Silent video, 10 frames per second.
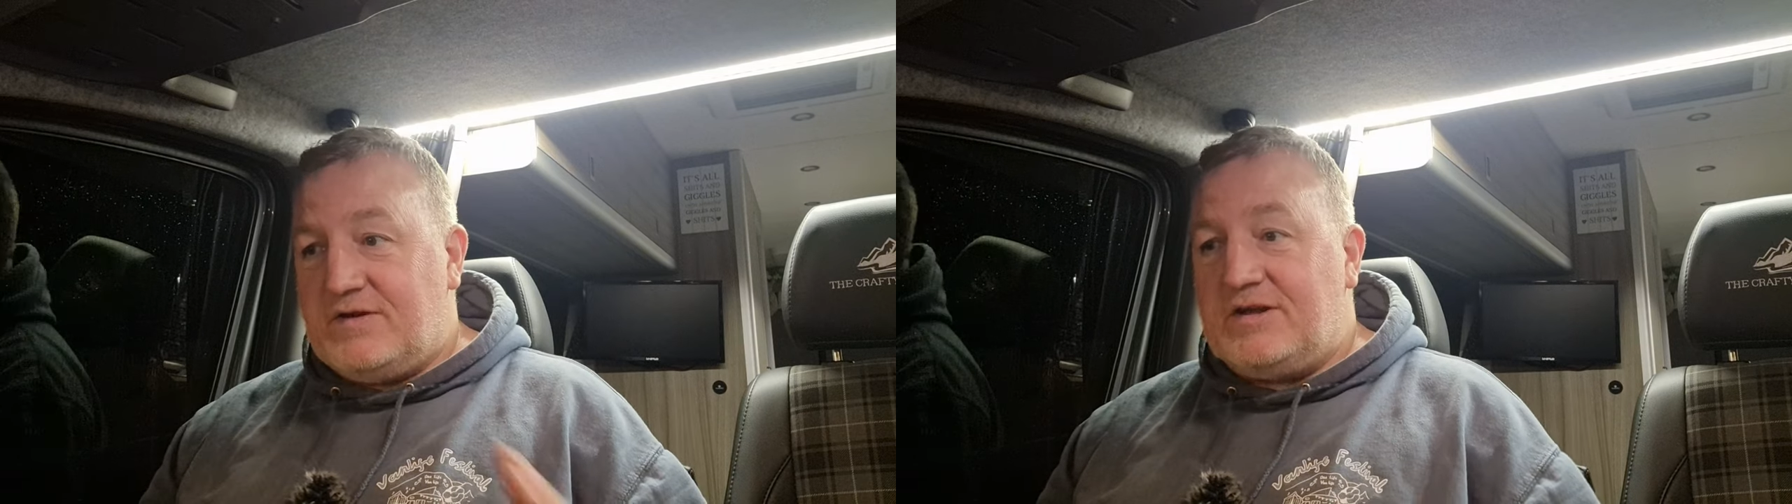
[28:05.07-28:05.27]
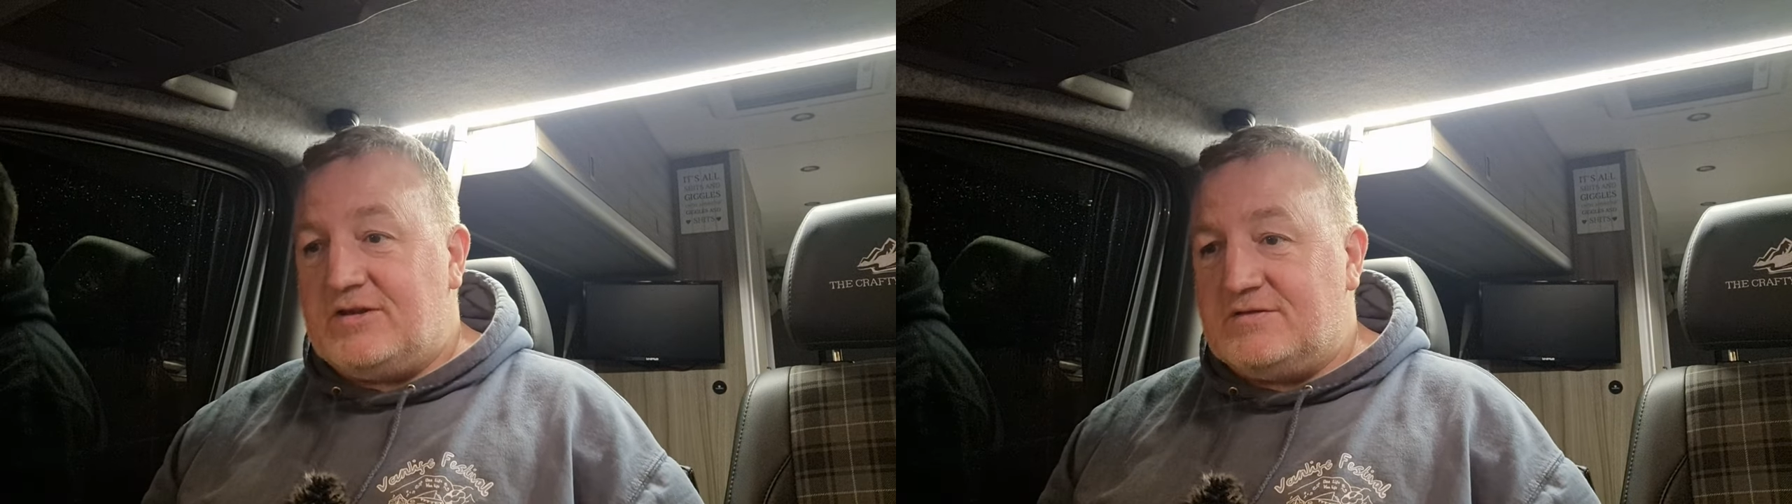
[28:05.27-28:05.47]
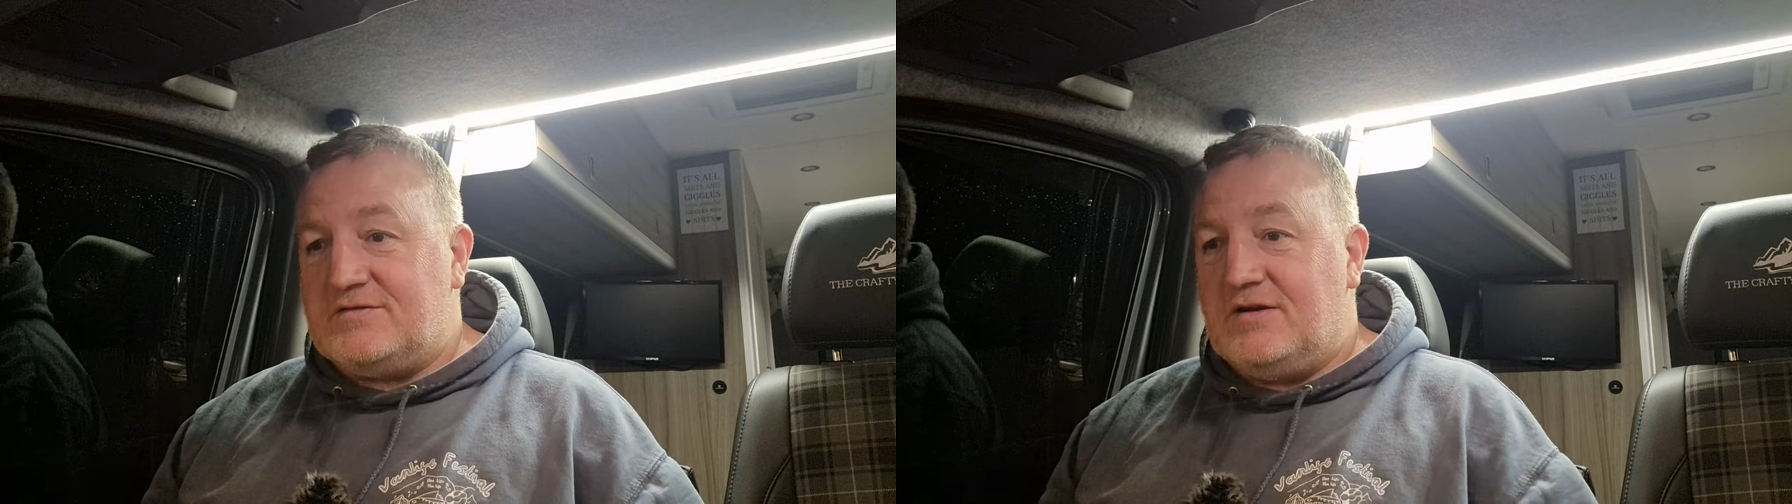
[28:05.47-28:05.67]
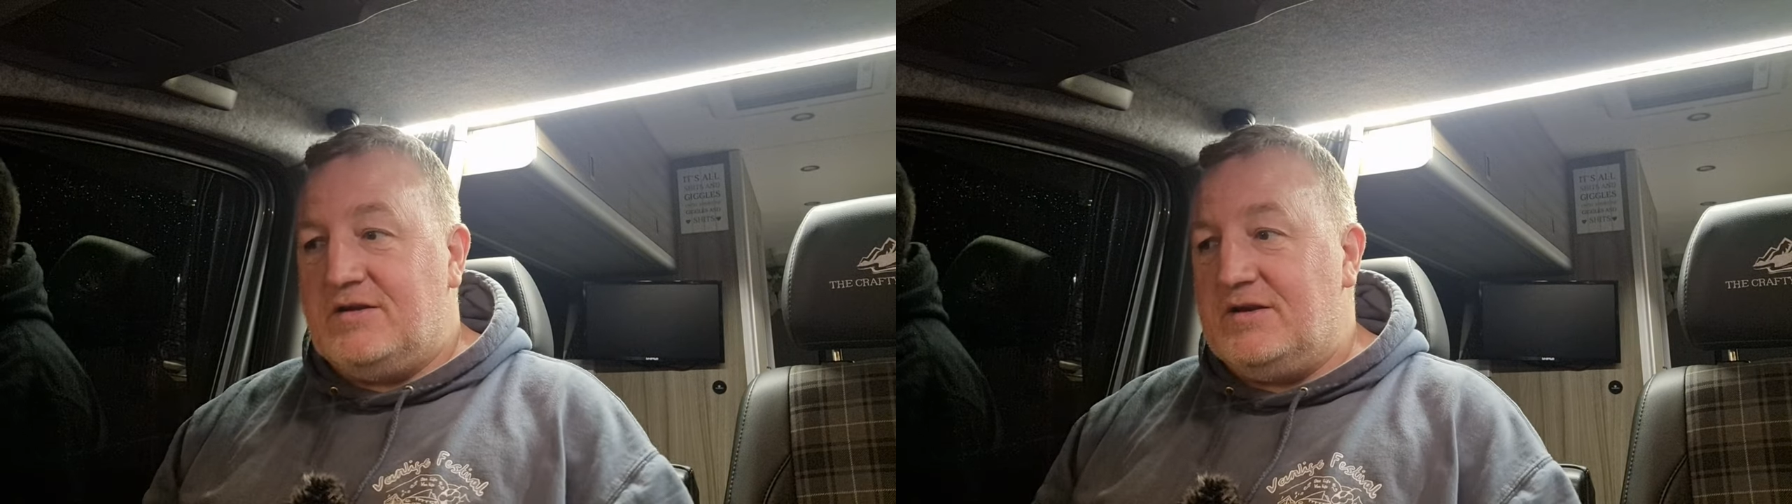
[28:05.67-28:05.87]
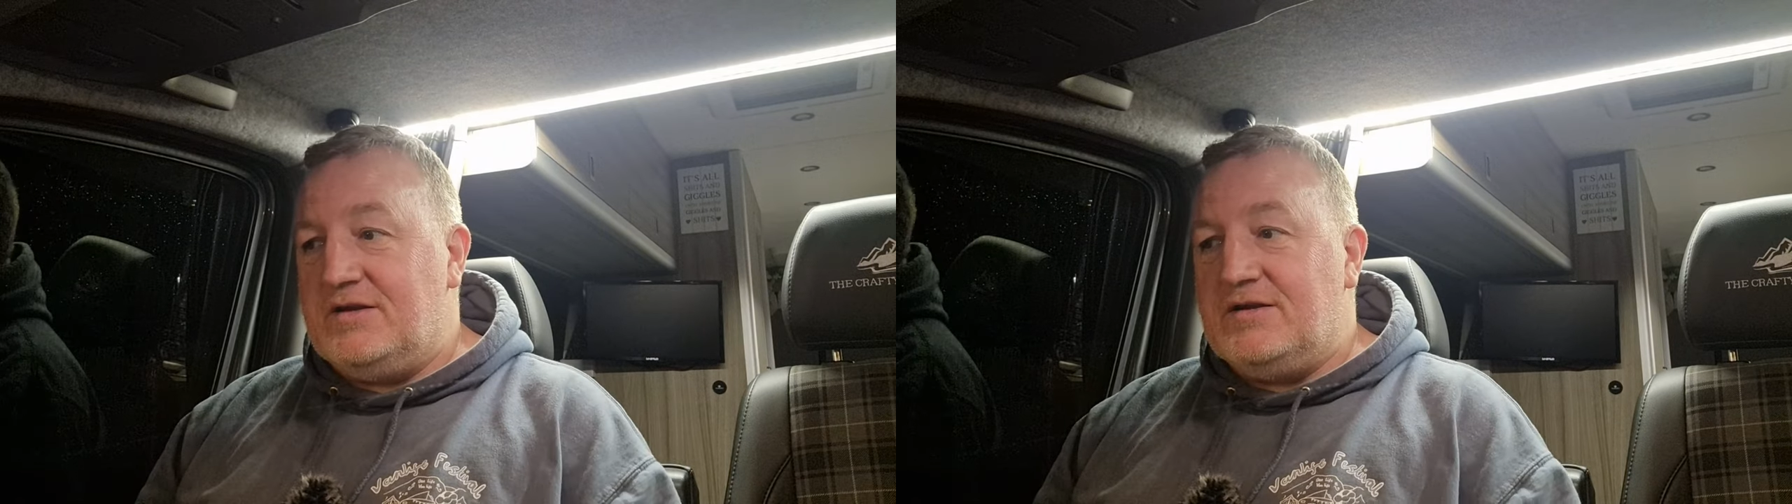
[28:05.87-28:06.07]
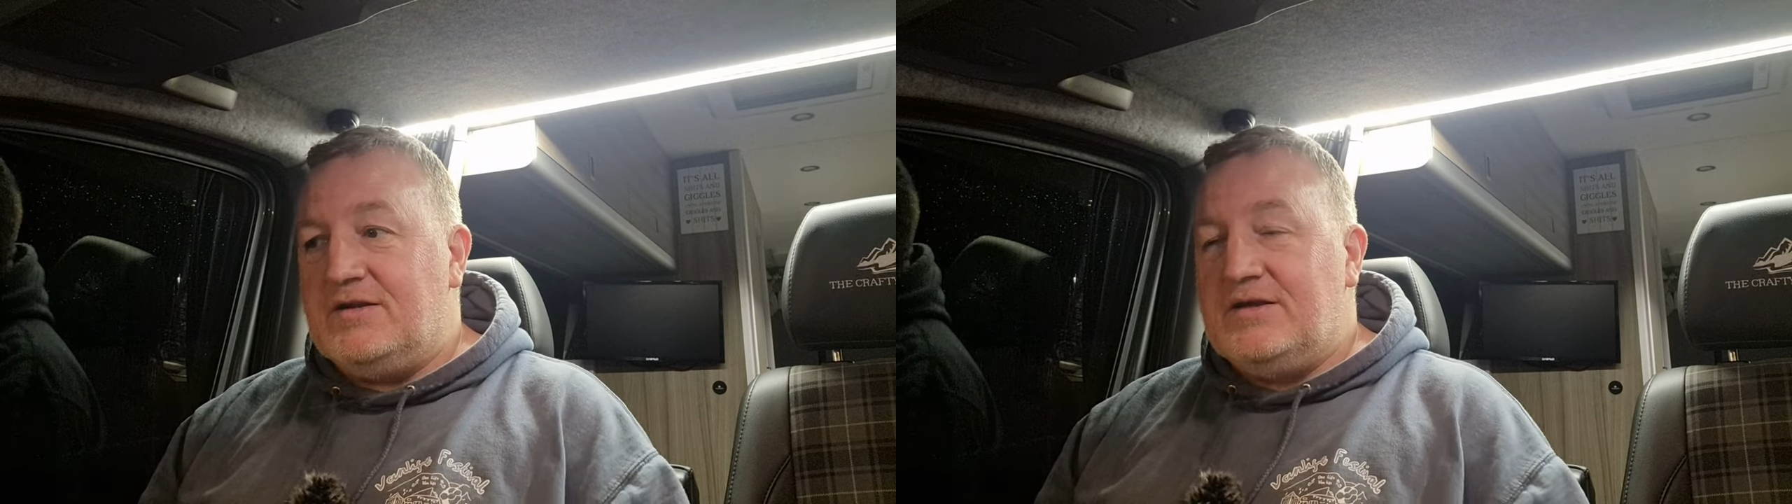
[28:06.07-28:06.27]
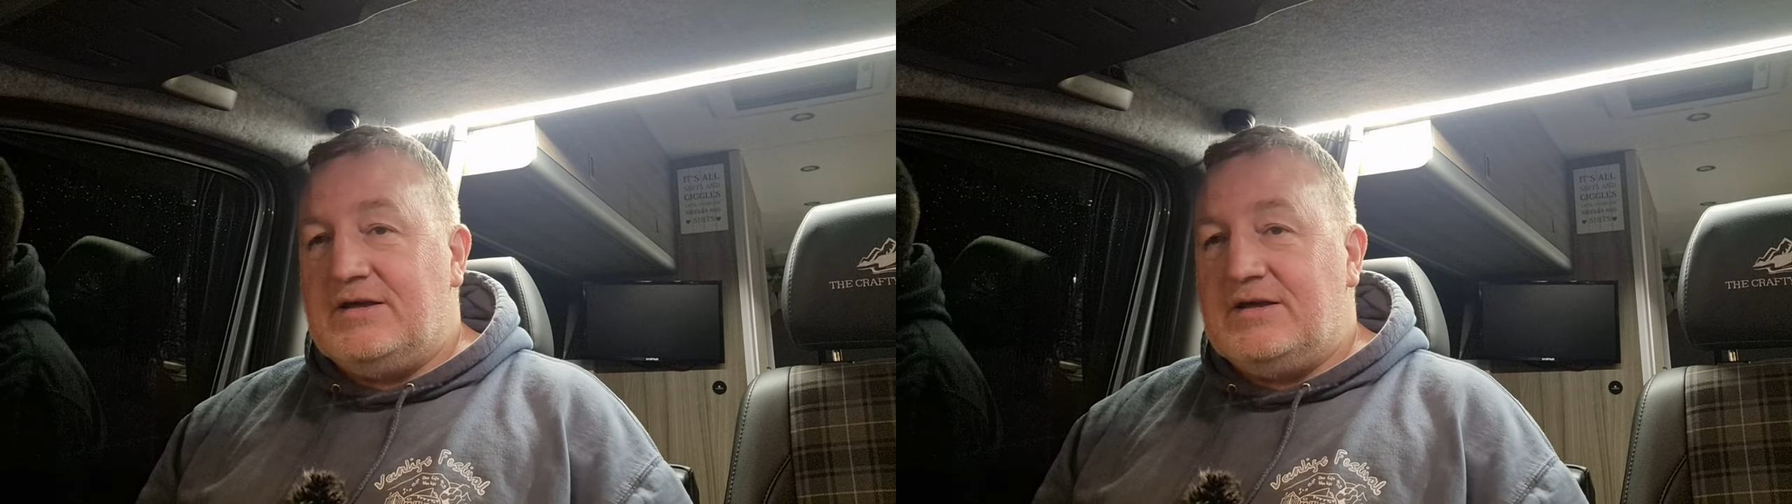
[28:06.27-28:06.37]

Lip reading: very concerning.